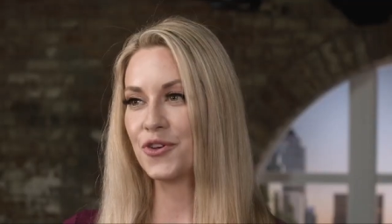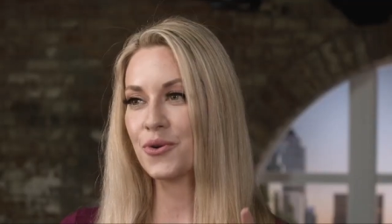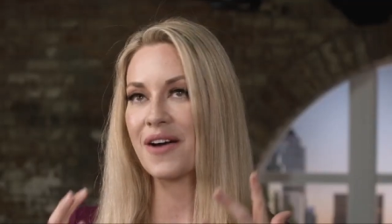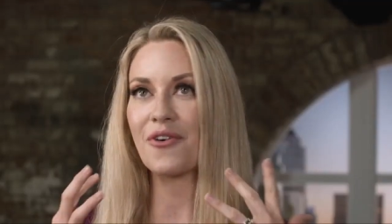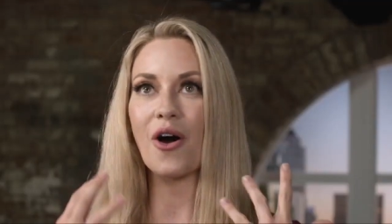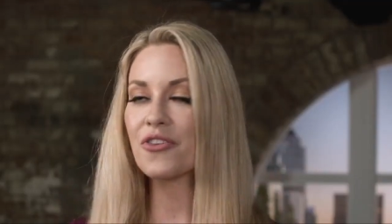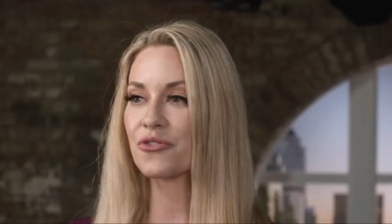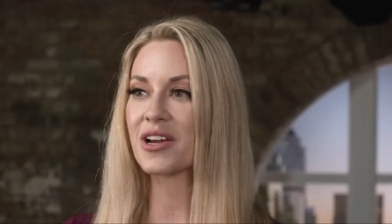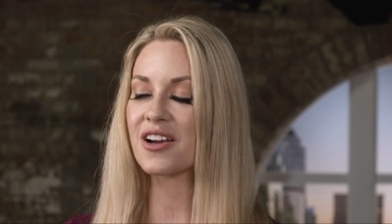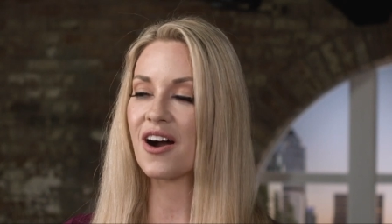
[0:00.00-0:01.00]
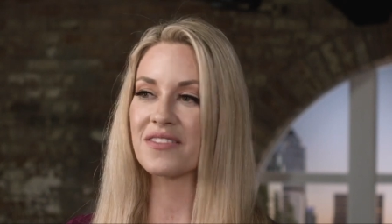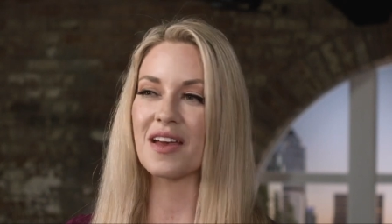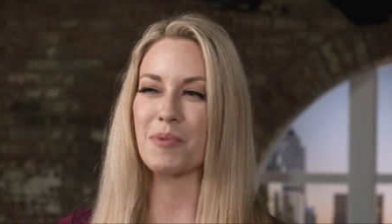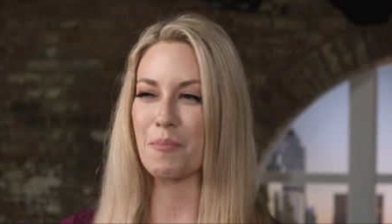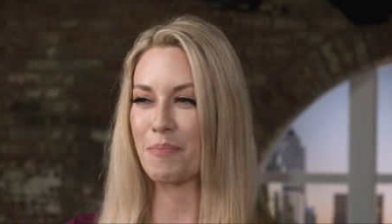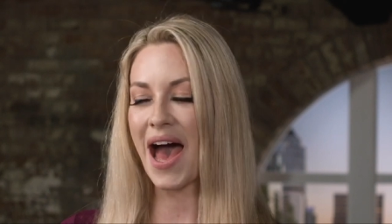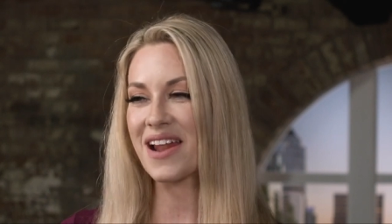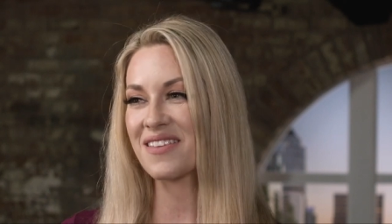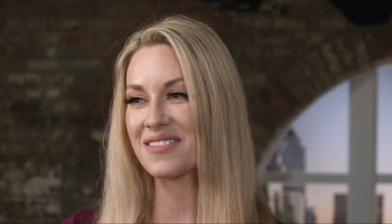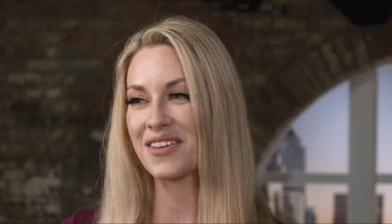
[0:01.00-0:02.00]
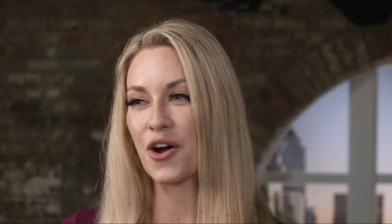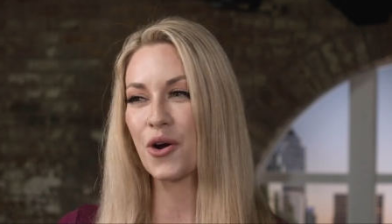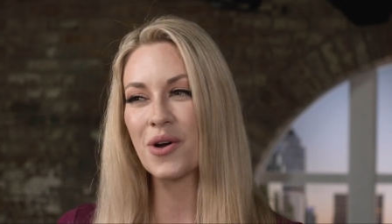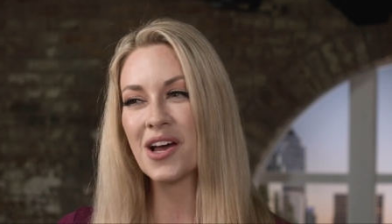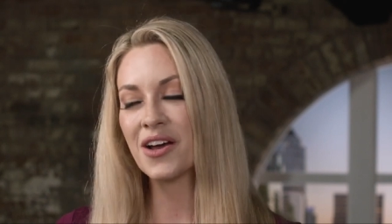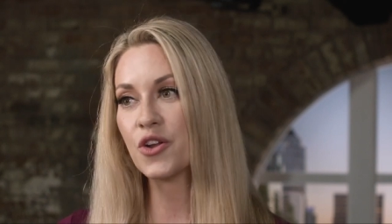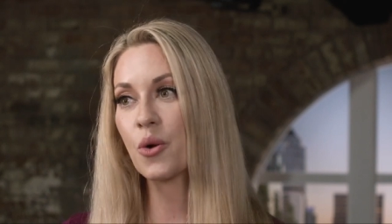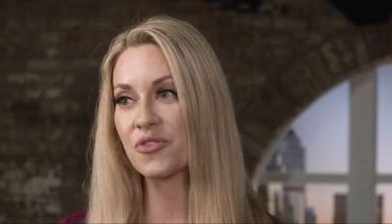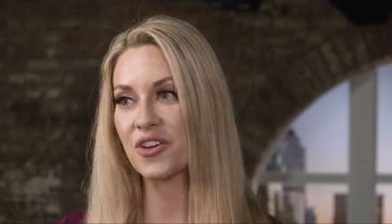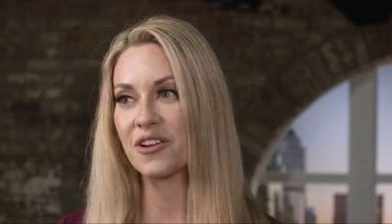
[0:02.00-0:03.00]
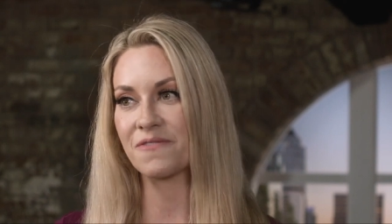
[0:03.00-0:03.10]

you have all this great content but bad SEO, no one's gonna